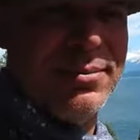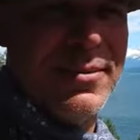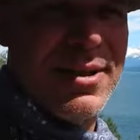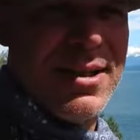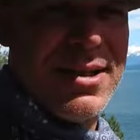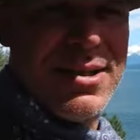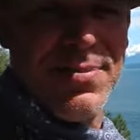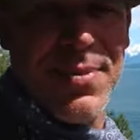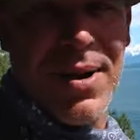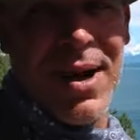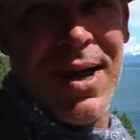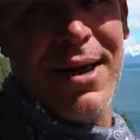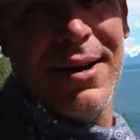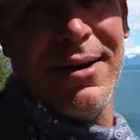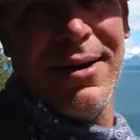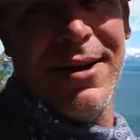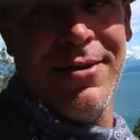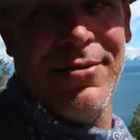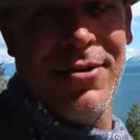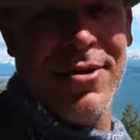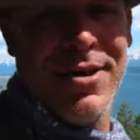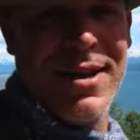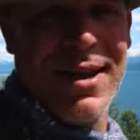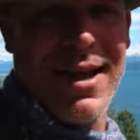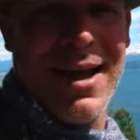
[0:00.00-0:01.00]
It's my
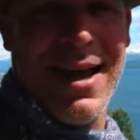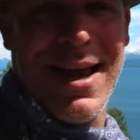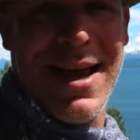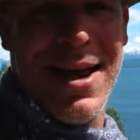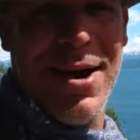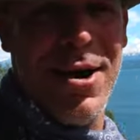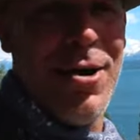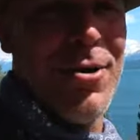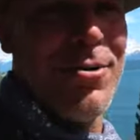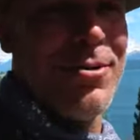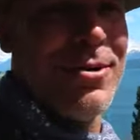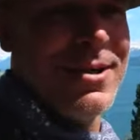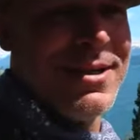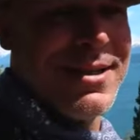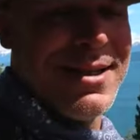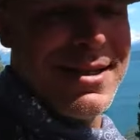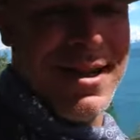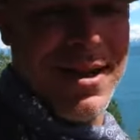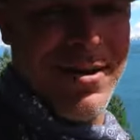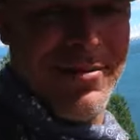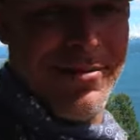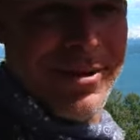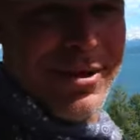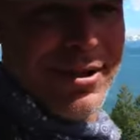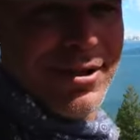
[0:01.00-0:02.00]
everything I own is in
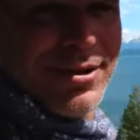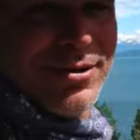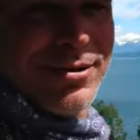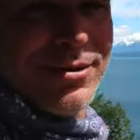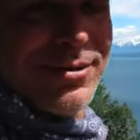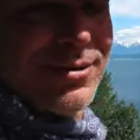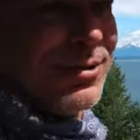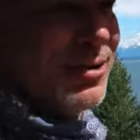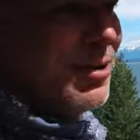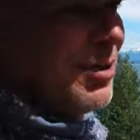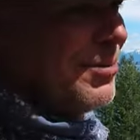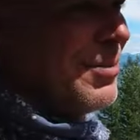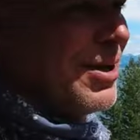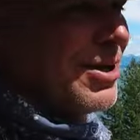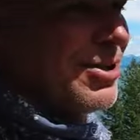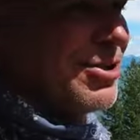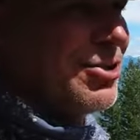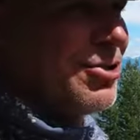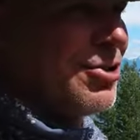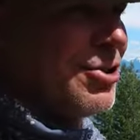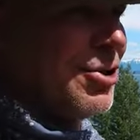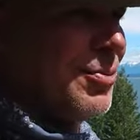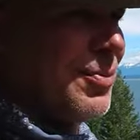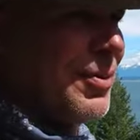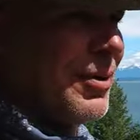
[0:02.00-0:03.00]
that vehicle, so I'm not
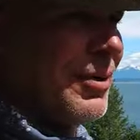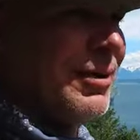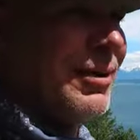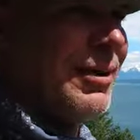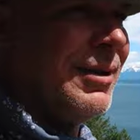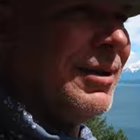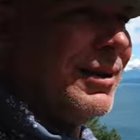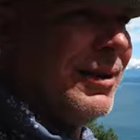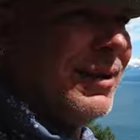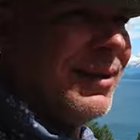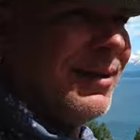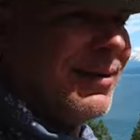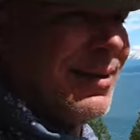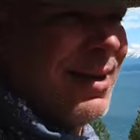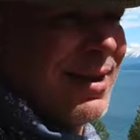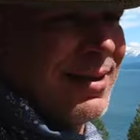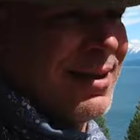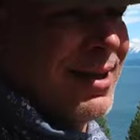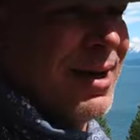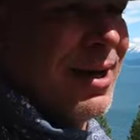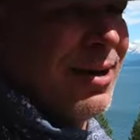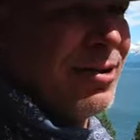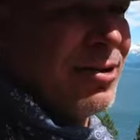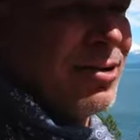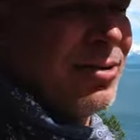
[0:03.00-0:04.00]
stupid. Not
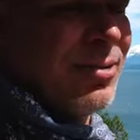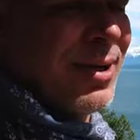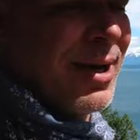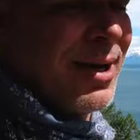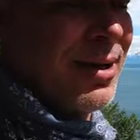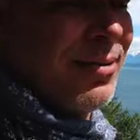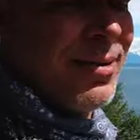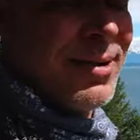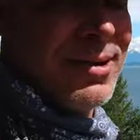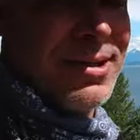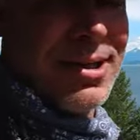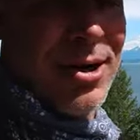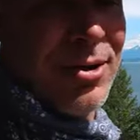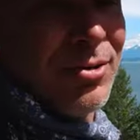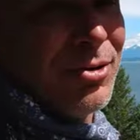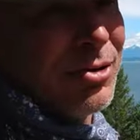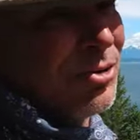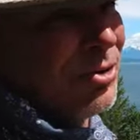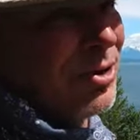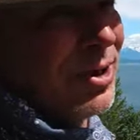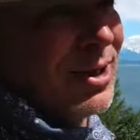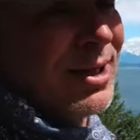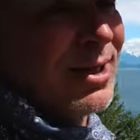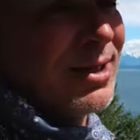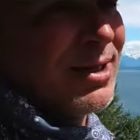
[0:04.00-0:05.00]
that I do it anyways. I don't
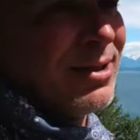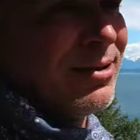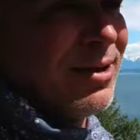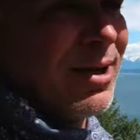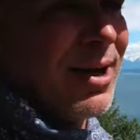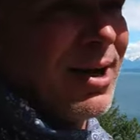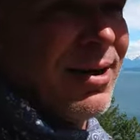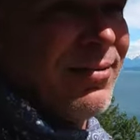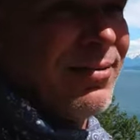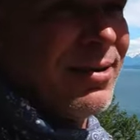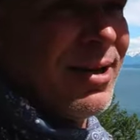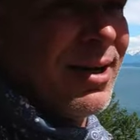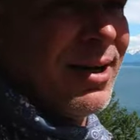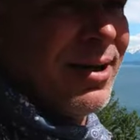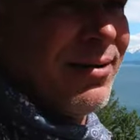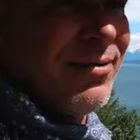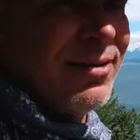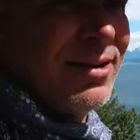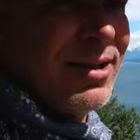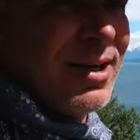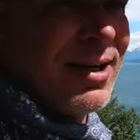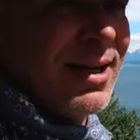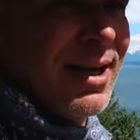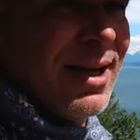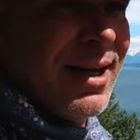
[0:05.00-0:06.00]
drink and drive, and I've never
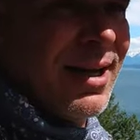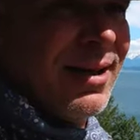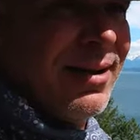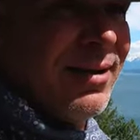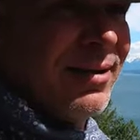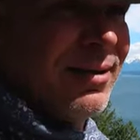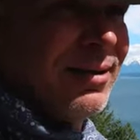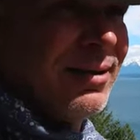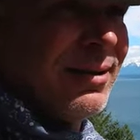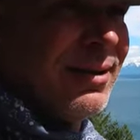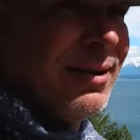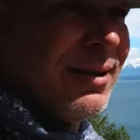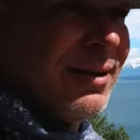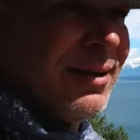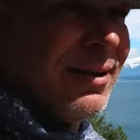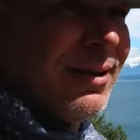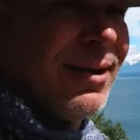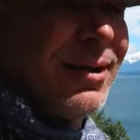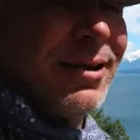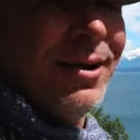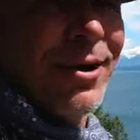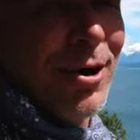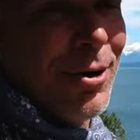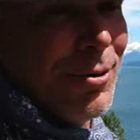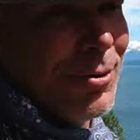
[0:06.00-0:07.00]
done that either.
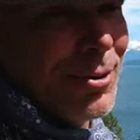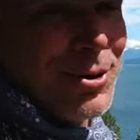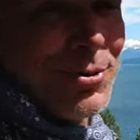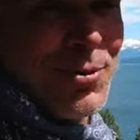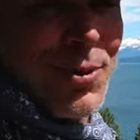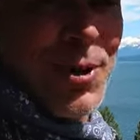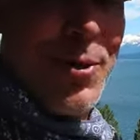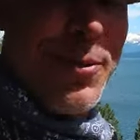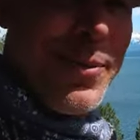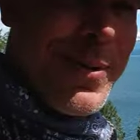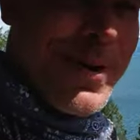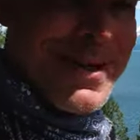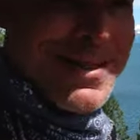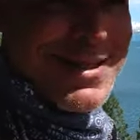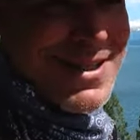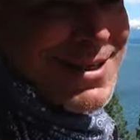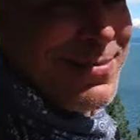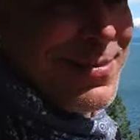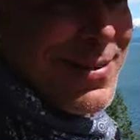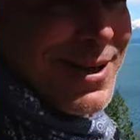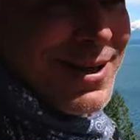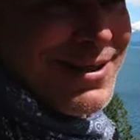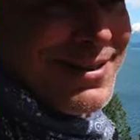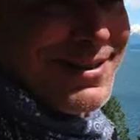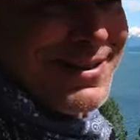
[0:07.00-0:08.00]
I always wear my
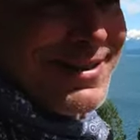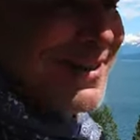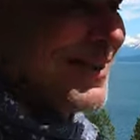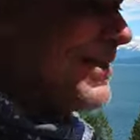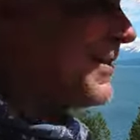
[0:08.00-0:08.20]
seatbelt.